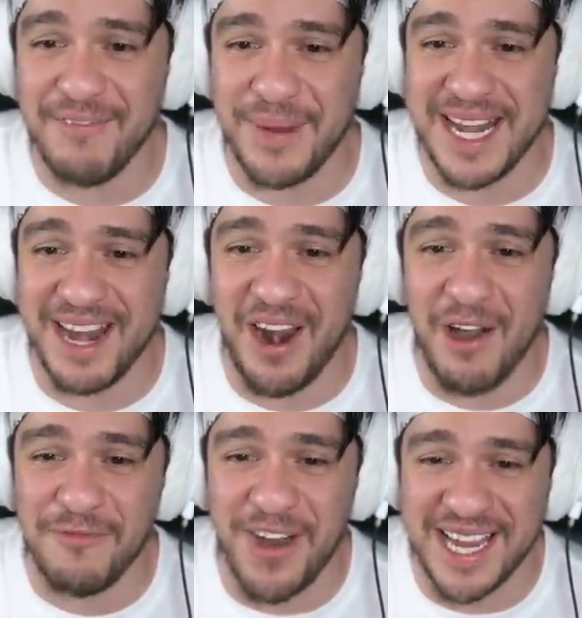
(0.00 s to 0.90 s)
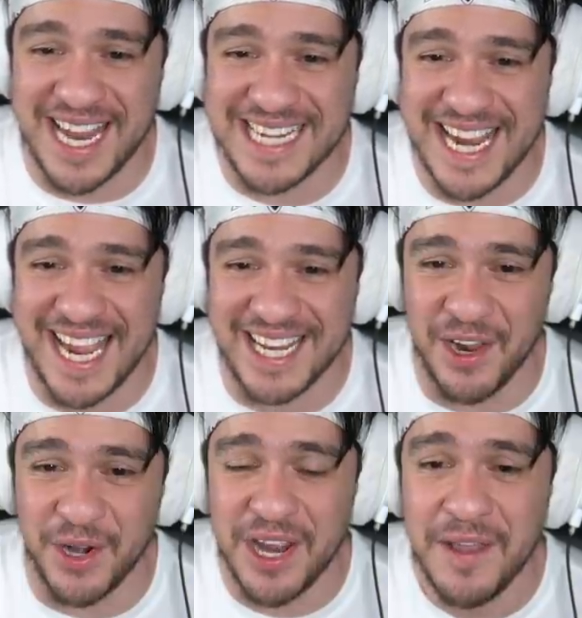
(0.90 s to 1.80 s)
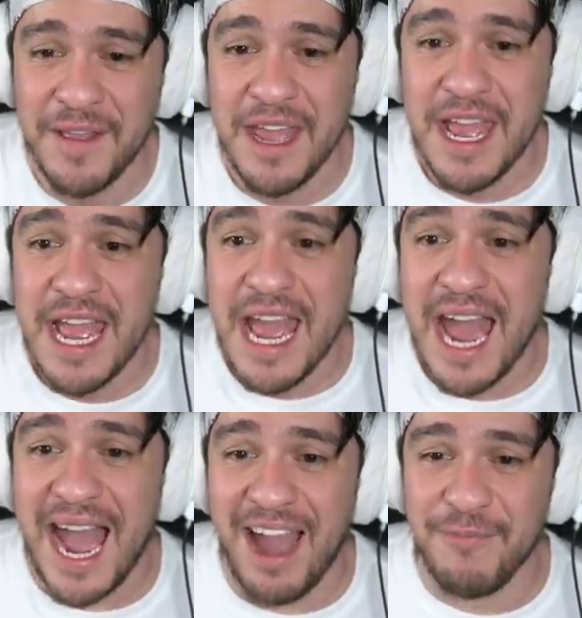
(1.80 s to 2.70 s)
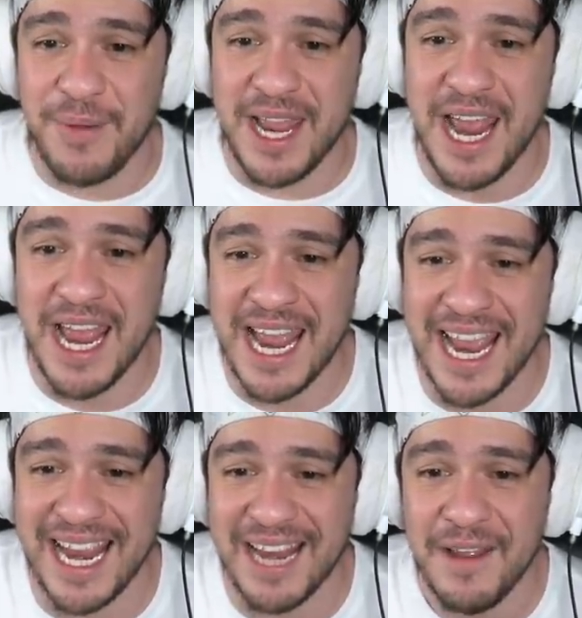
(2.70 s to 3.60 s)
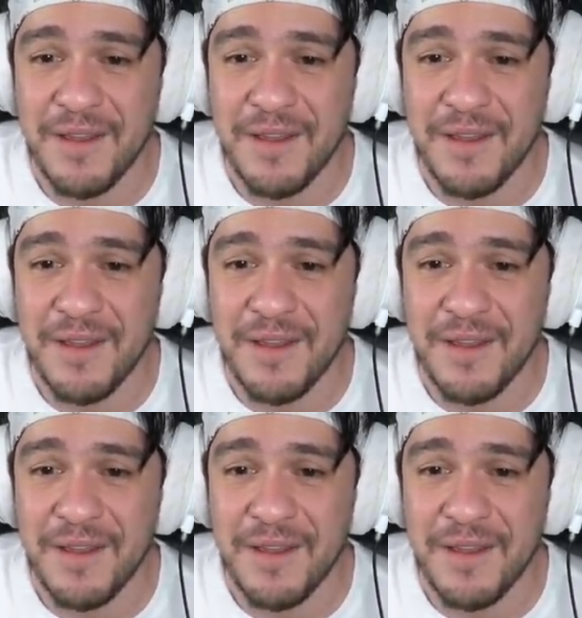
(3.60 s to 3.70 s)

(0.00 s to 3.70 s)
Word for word: I've been, I've been here all fucking day, dude! How long have you have been, been recording?